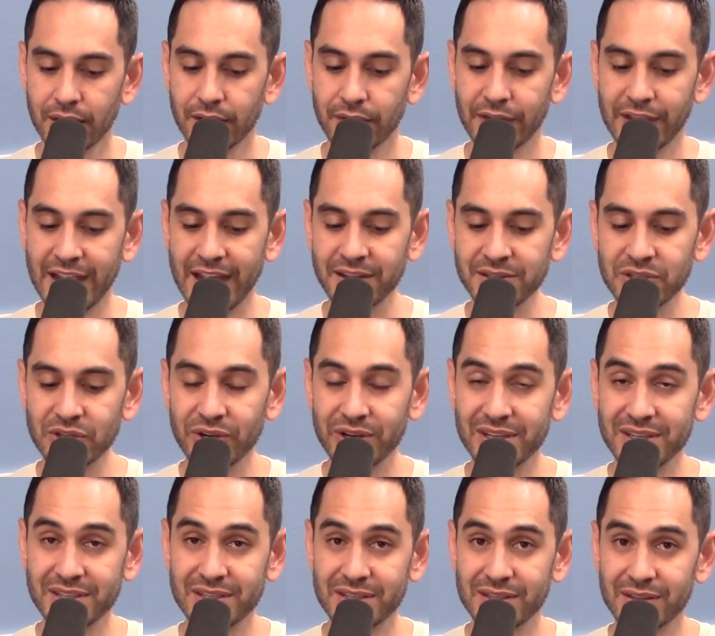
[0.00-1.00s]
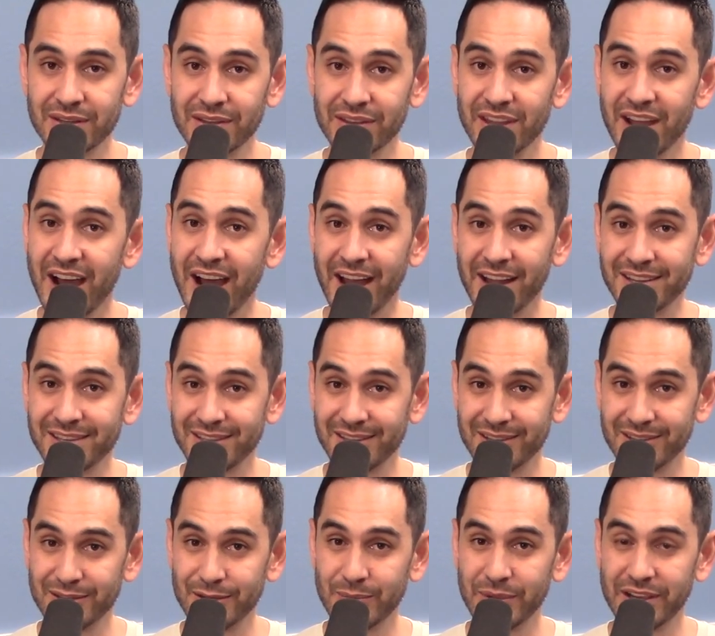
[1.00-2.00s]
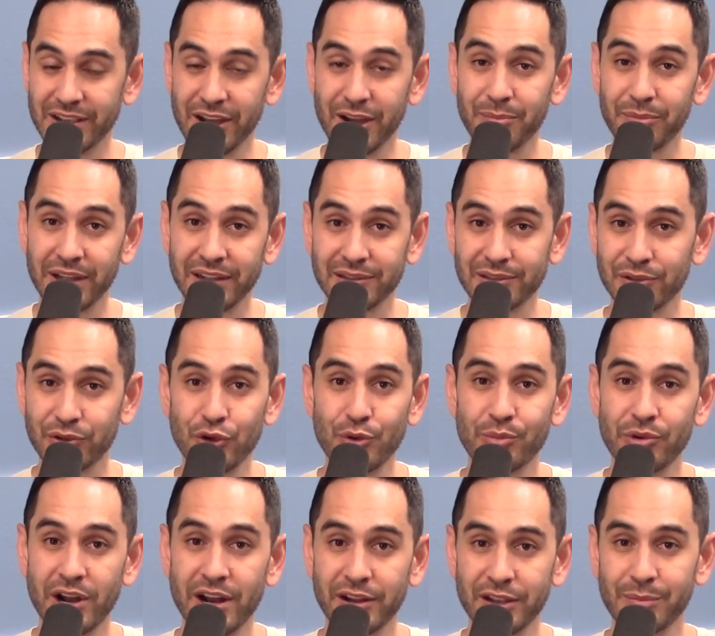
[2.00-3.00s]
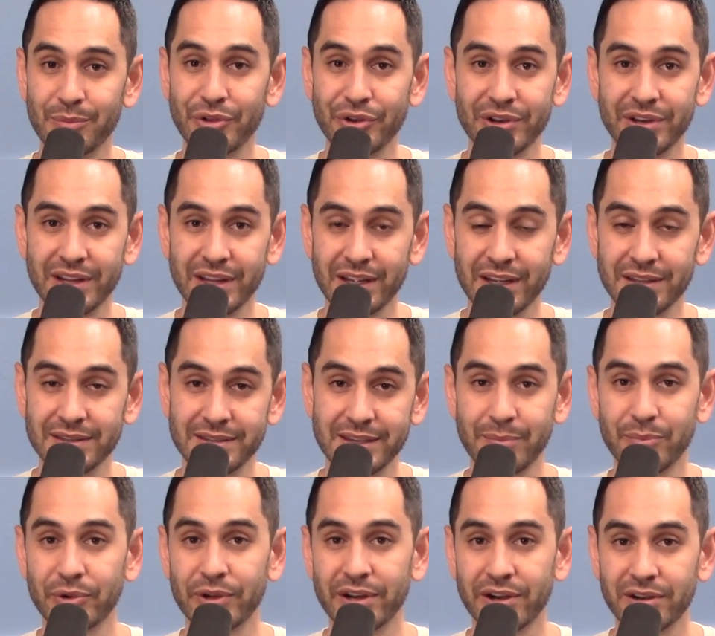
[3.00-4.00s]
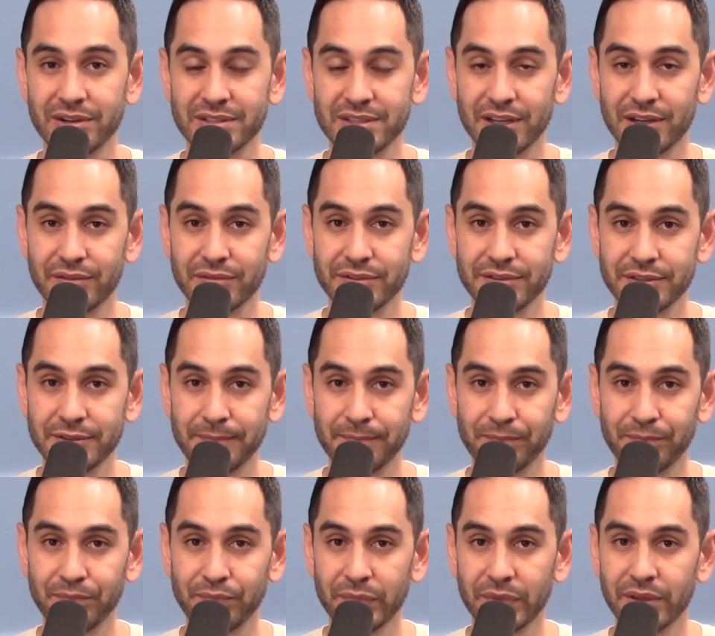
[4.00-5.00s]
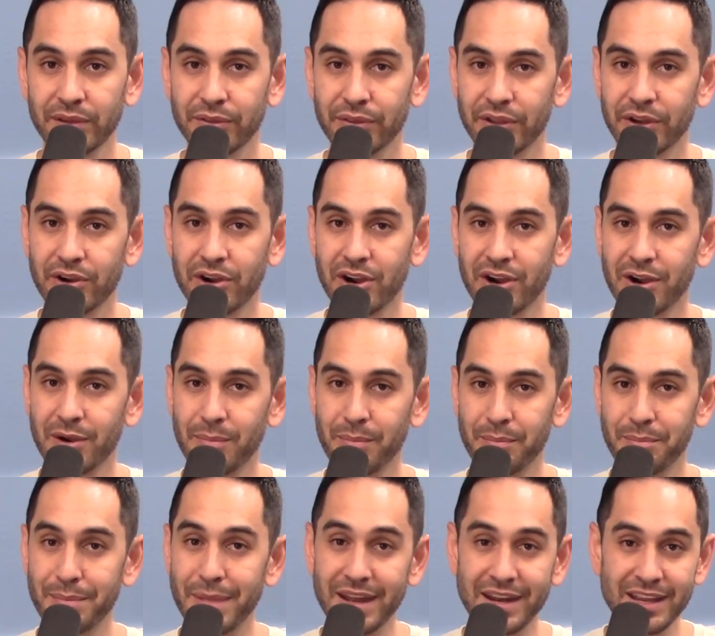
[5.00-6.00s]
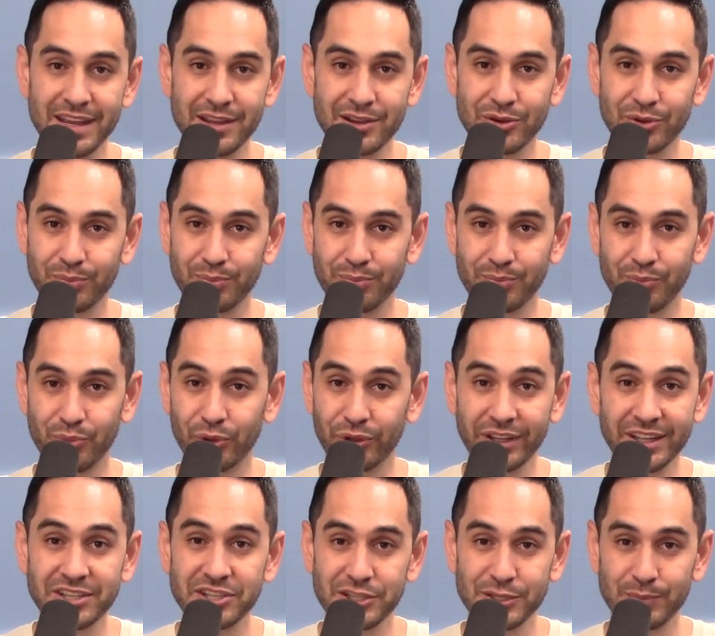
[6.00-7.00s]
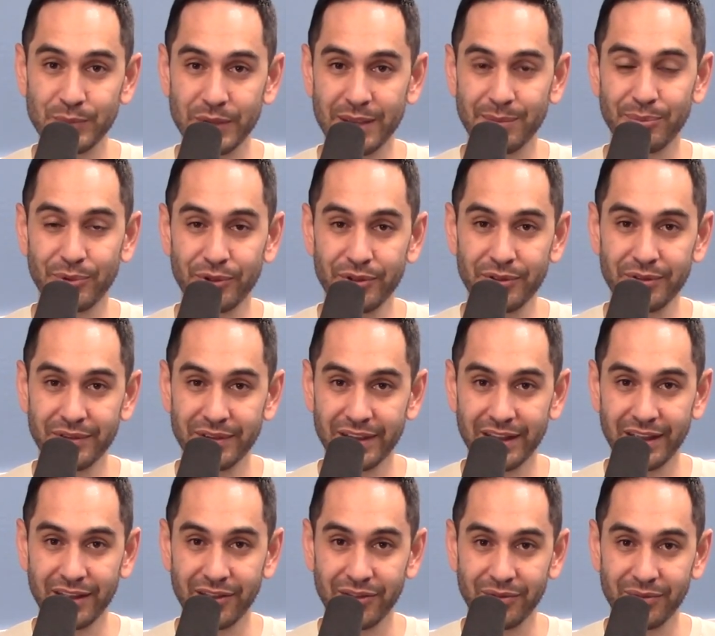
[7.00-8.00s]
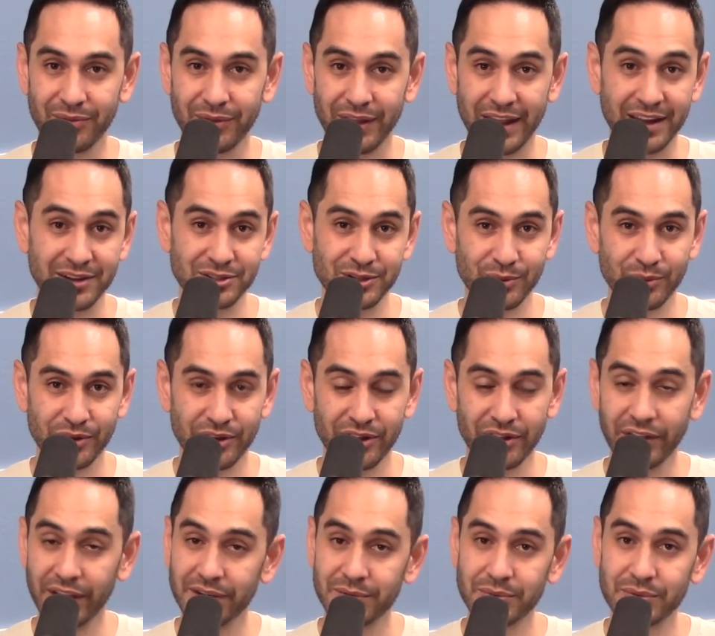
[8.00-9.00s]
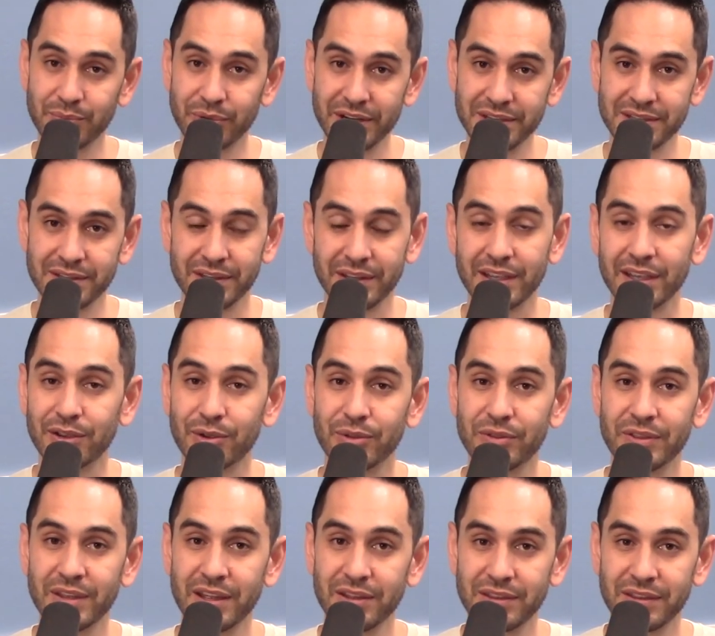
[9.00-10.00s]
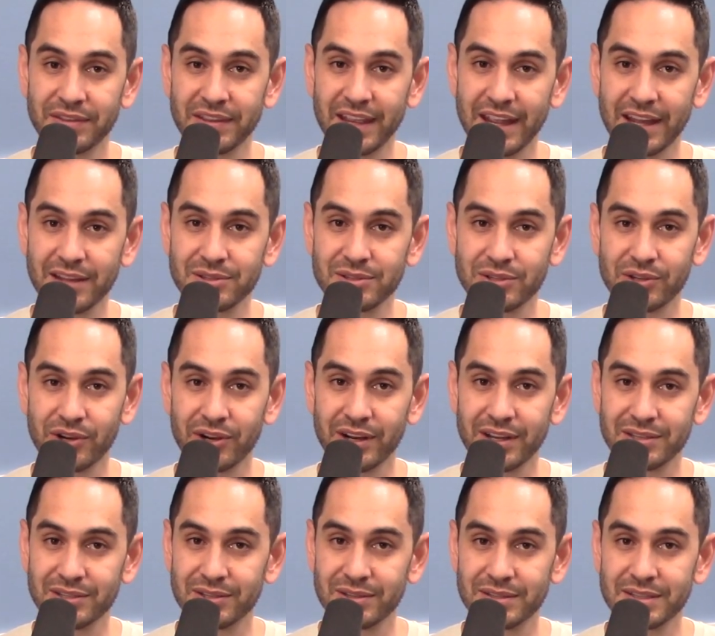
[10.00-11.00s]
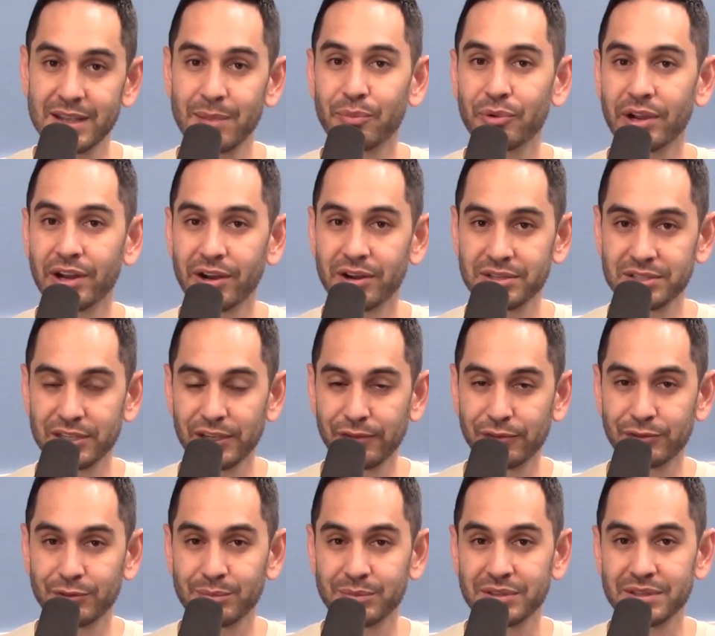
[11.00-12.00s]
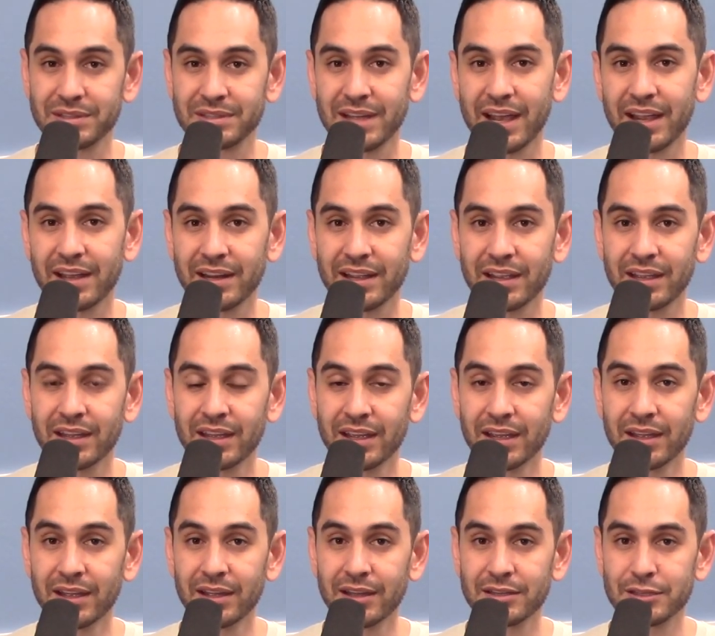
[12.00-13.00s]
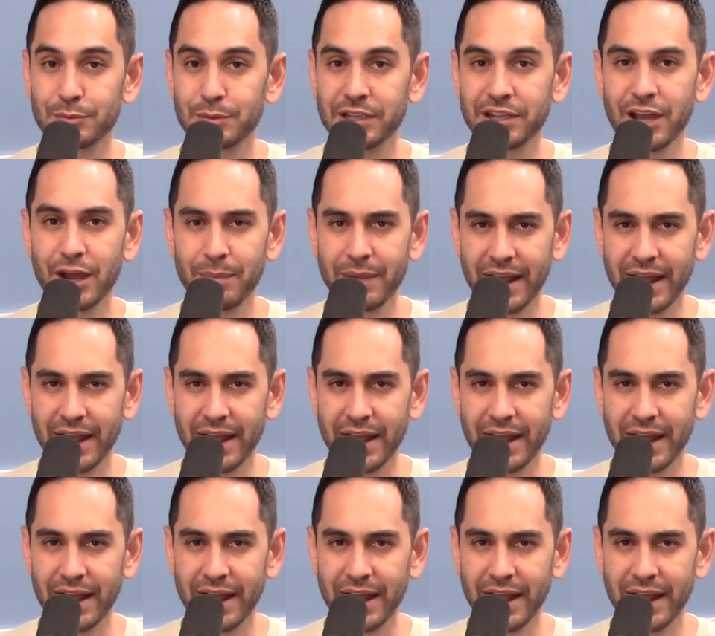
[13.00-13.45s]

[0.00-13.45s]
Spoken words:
The answer is not to become like the Qumran community and separate ourselves. There are many religious people in the ancient world and presently who think that the answer is to separate ourselves from society, to become